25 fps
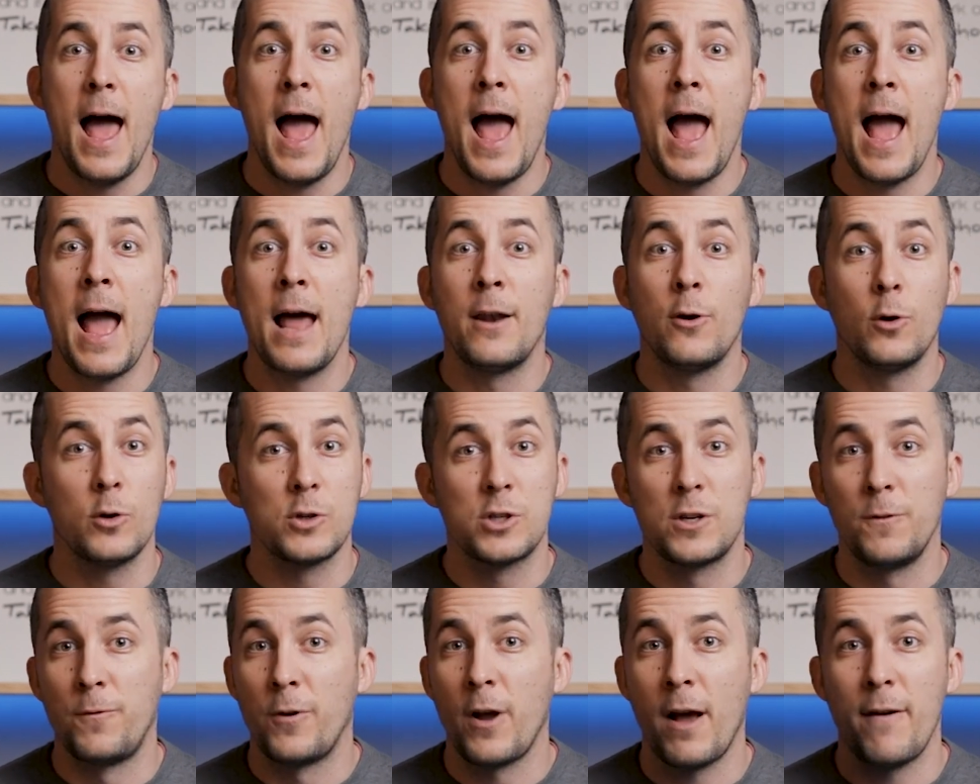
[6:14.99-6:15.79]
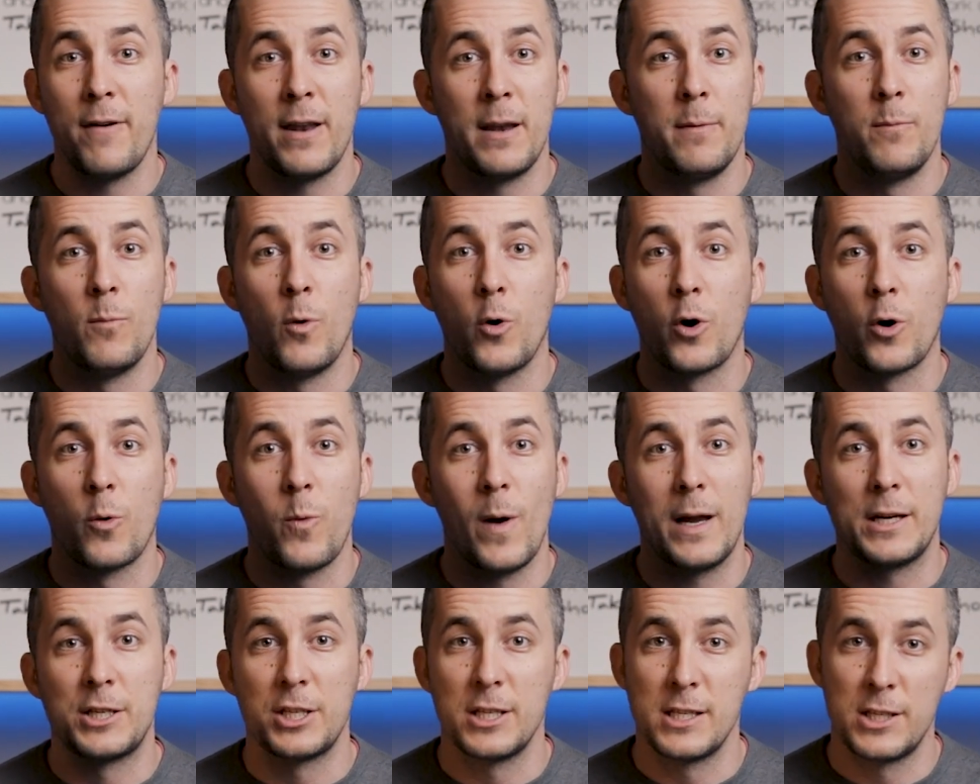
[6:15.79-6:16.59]
And also, if you have any more
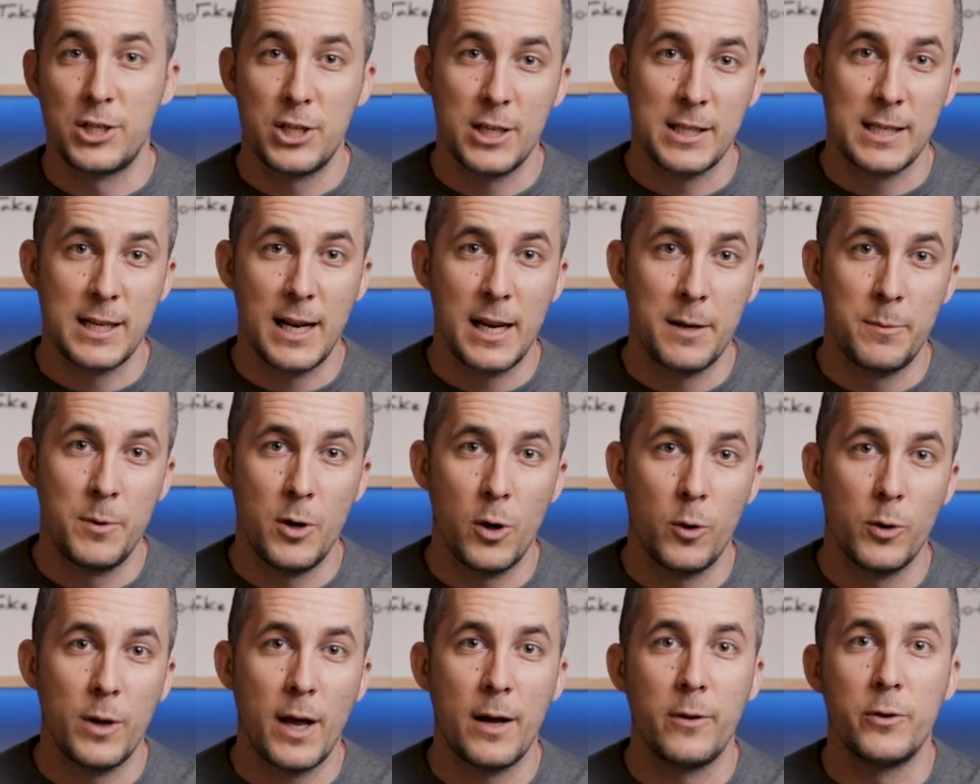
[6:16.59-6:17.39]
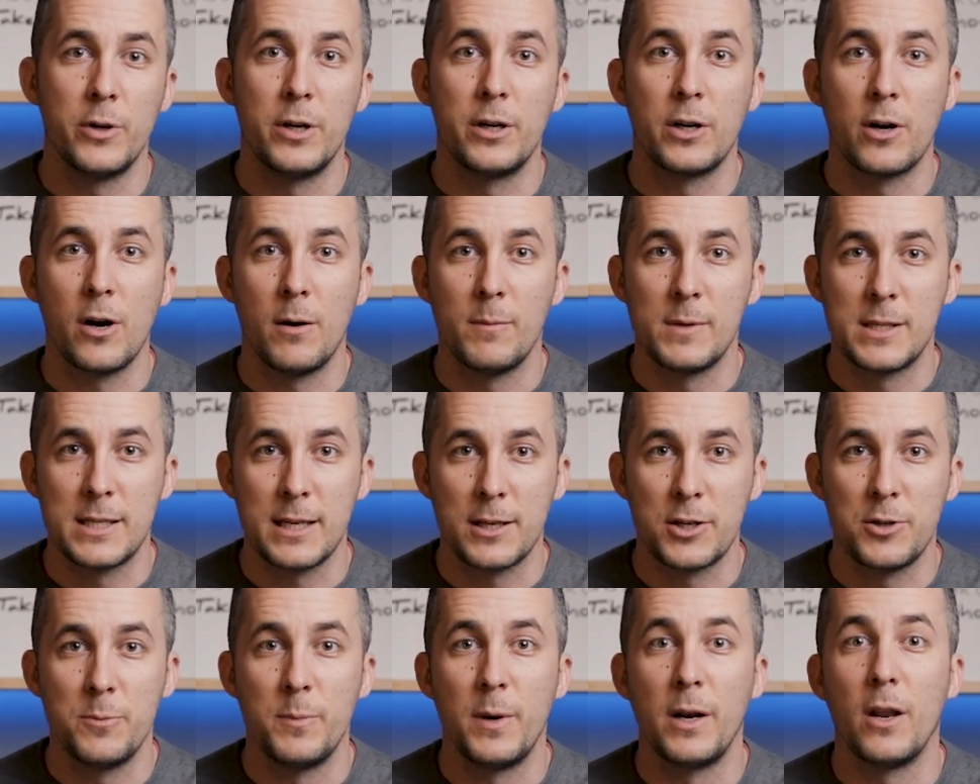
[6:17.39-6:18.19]
questions, just let me know down there in the comment
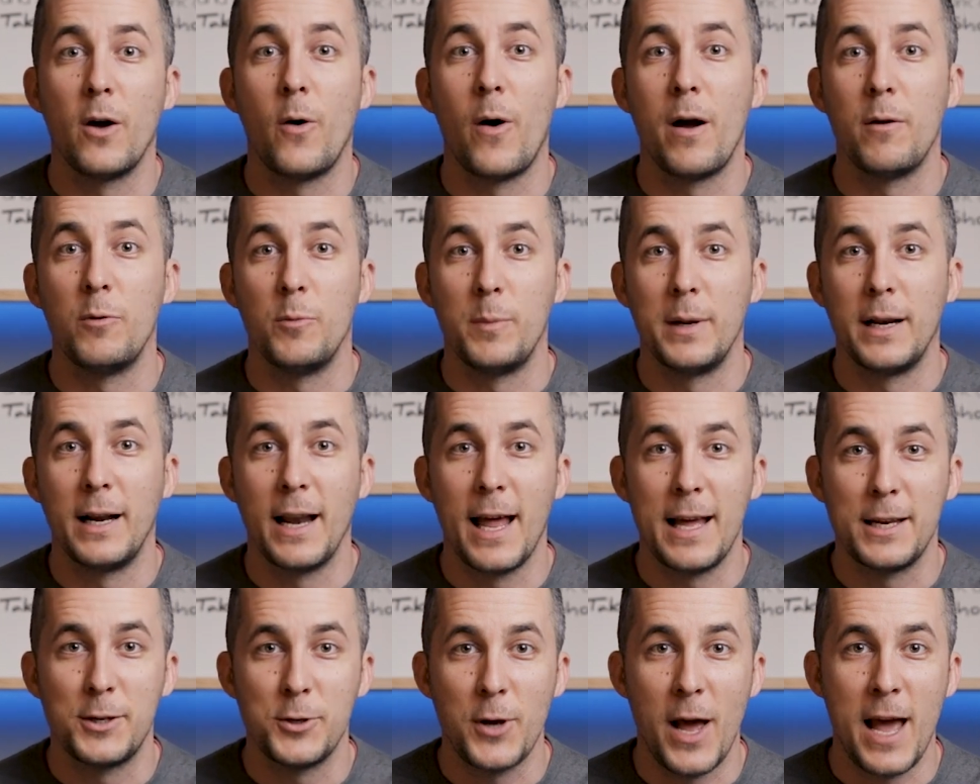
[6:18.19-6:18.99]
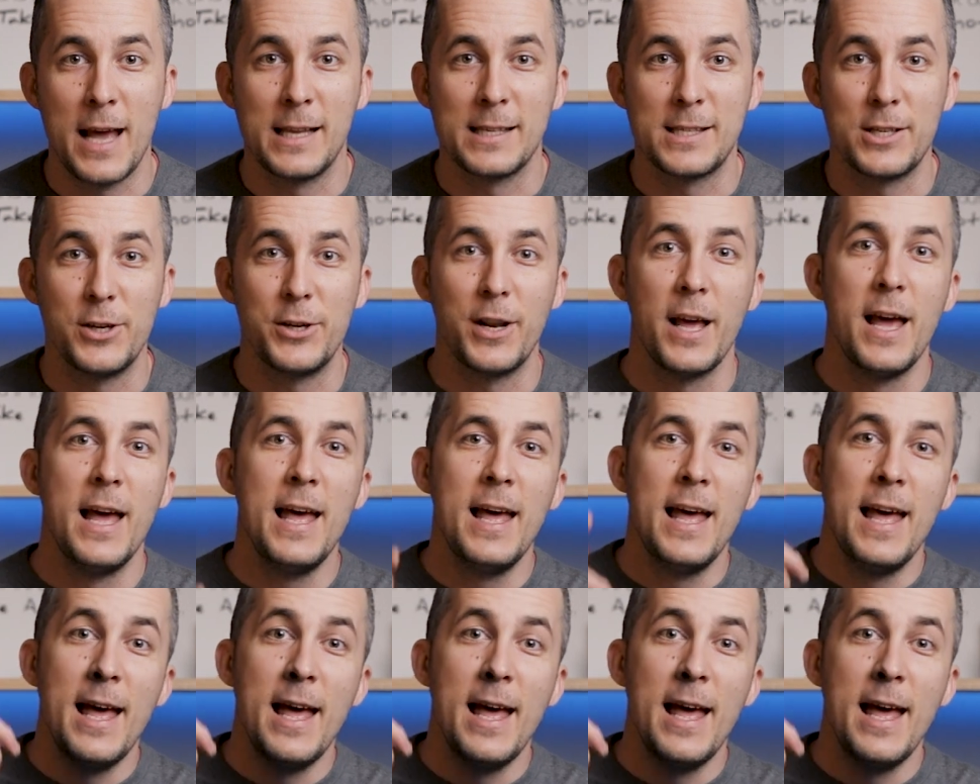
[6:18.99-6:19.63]
section below. I will be glad to answer it.